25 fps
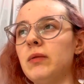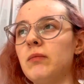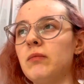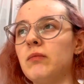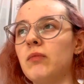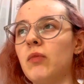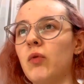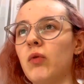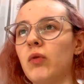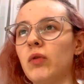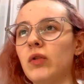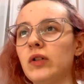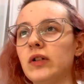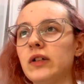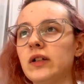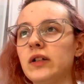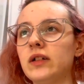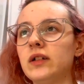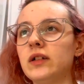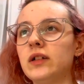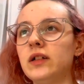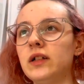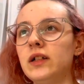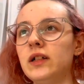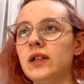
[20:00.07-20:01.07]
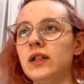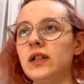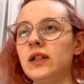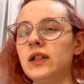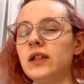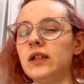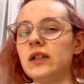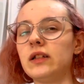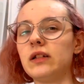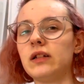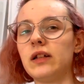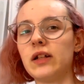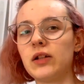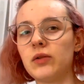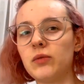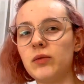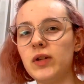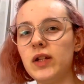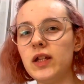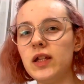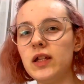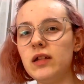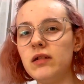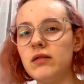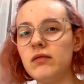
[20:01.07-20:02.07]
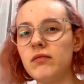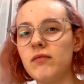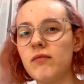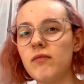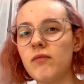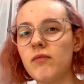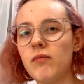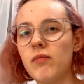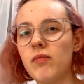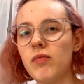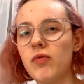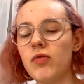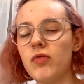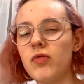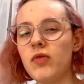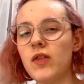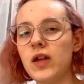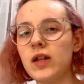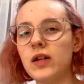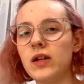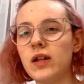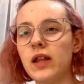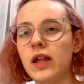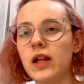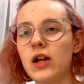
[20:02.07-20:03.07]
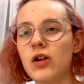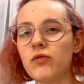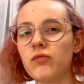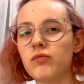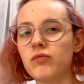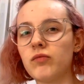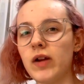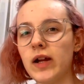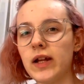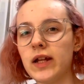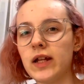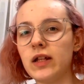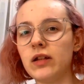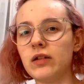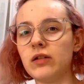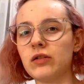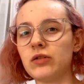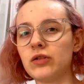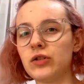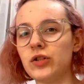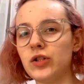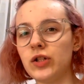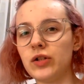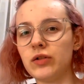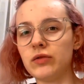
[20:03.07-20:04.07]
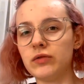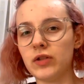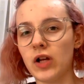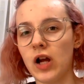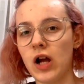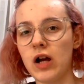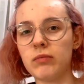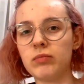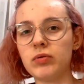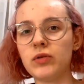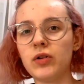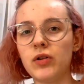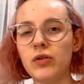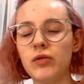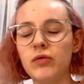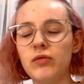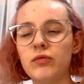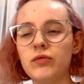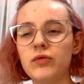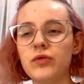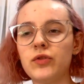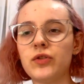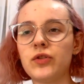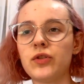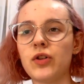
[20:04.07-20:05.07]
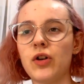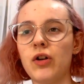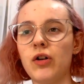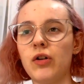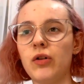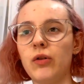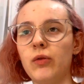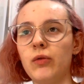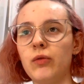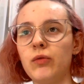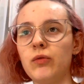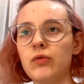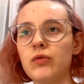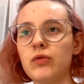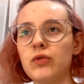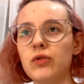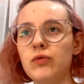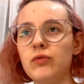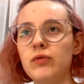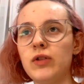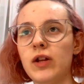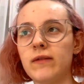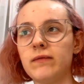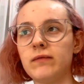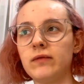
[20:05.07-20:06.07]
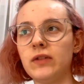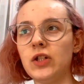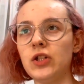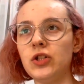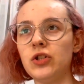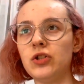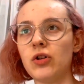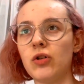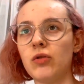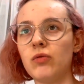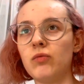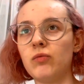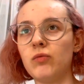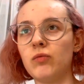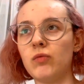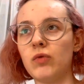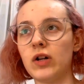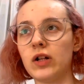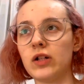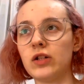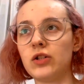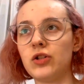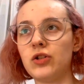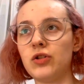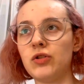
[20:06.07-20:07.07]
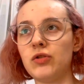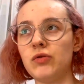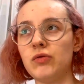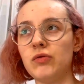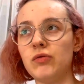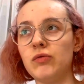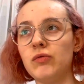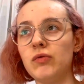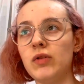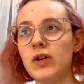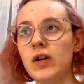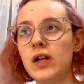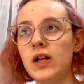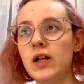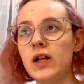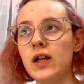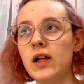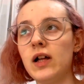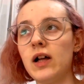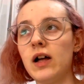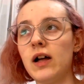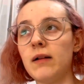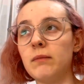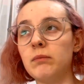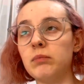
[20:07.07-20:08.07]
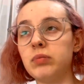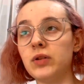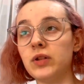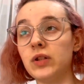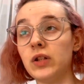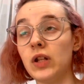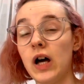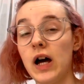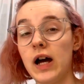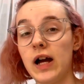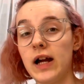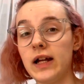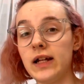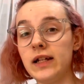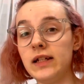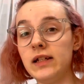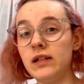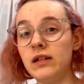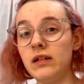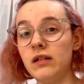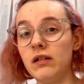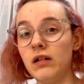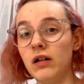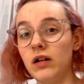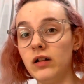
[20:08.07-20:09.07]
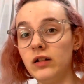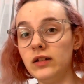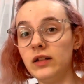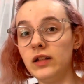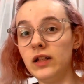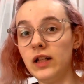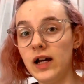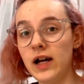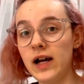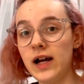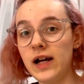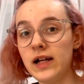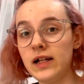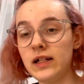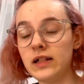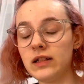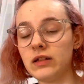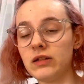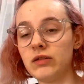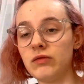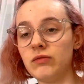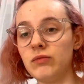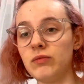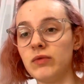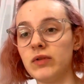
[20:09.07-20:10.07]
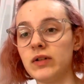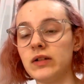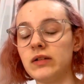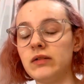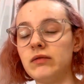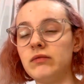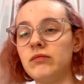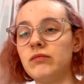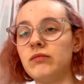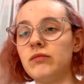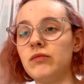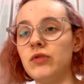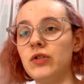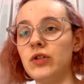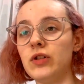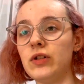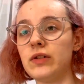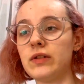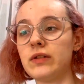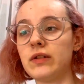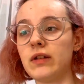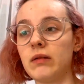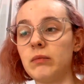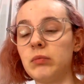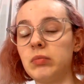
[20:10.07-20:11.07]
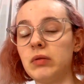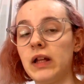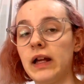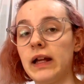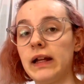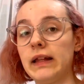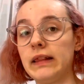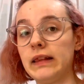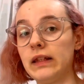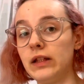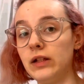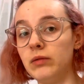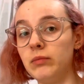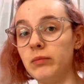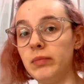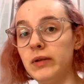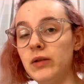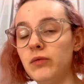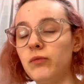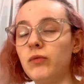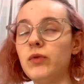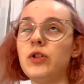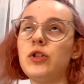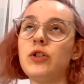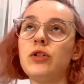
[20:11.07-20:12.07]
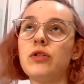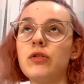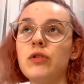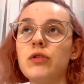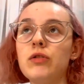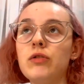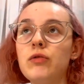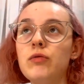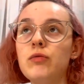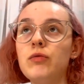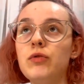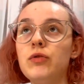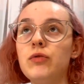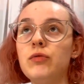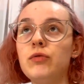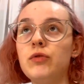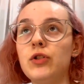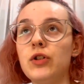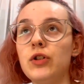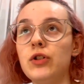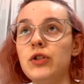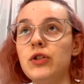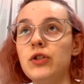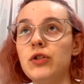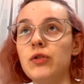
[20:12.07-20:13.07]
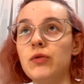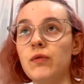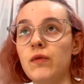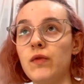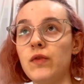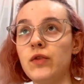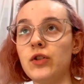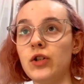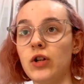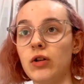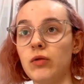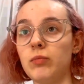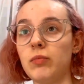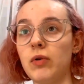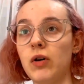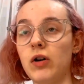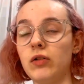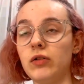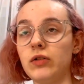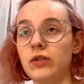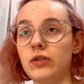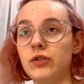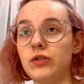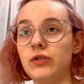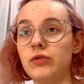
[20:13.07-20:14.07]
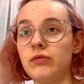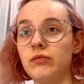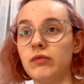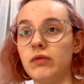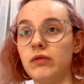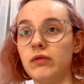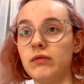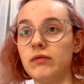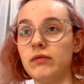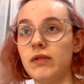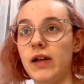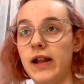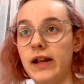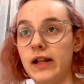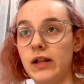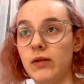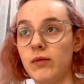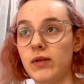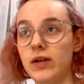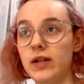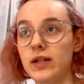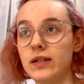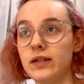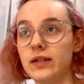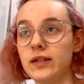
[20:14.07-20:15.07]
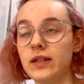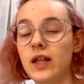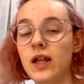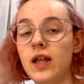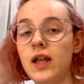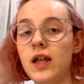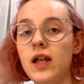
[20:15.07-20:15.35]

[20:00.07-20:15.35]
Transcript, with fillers: more liquidy than like a regular gel top coat, so you definitely don't want to apply a lot. You want to just apply a little bit, which you should do with gel polish anyways.